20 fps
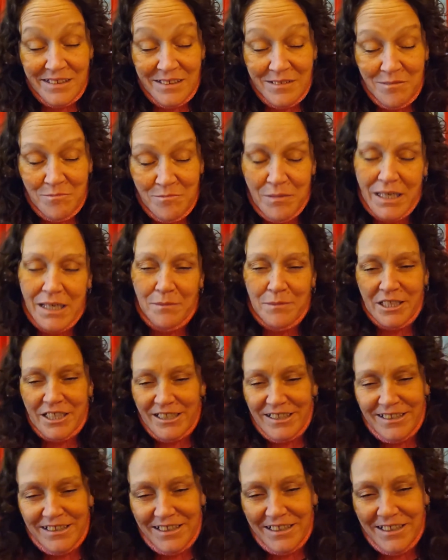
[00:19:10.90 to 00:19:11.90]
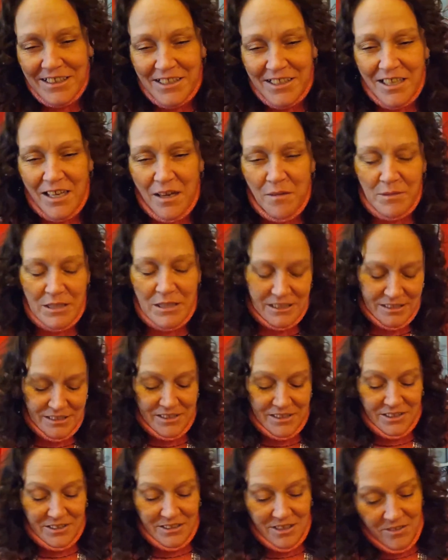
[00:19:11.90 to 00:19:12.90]
But I mean, it
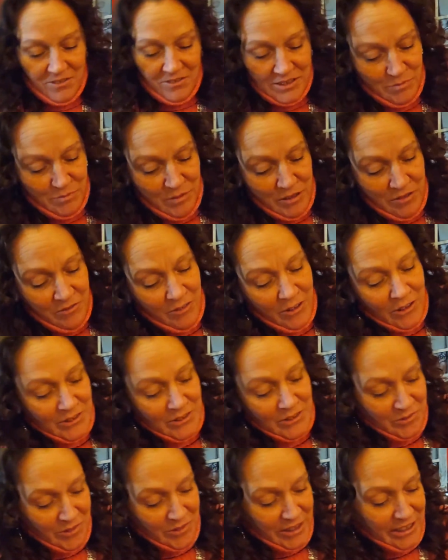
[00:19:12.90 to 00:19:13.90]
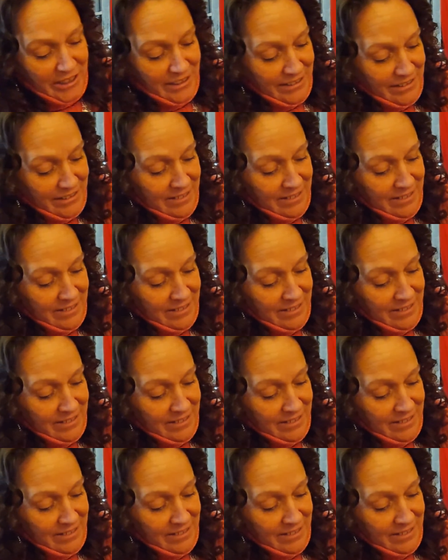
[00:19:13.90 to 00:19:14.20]
could always be worse, right?